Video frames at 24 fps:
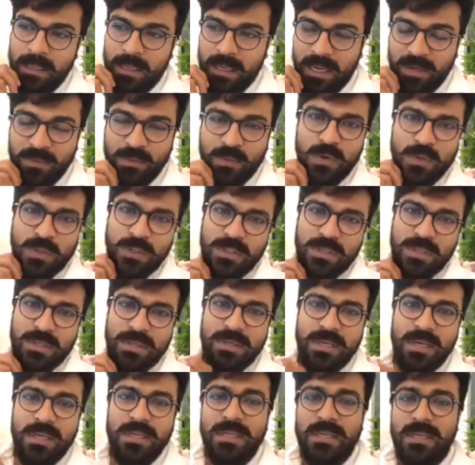Of course,
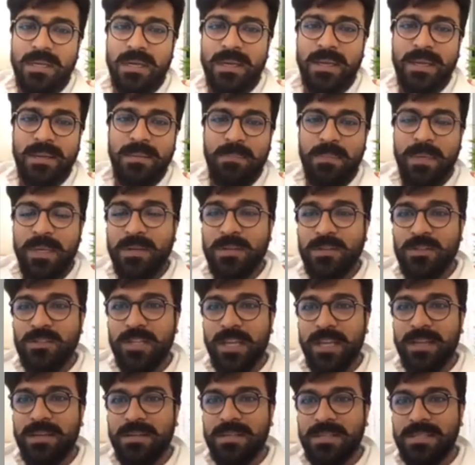in peru
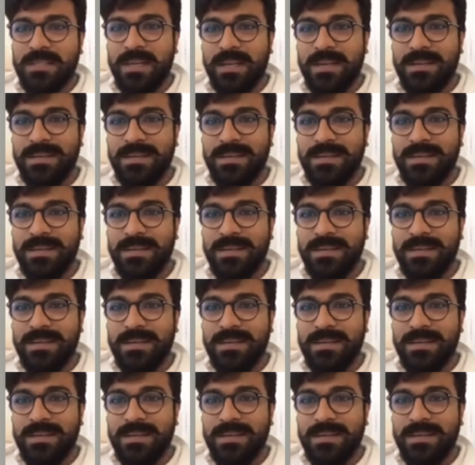Jay Krishna.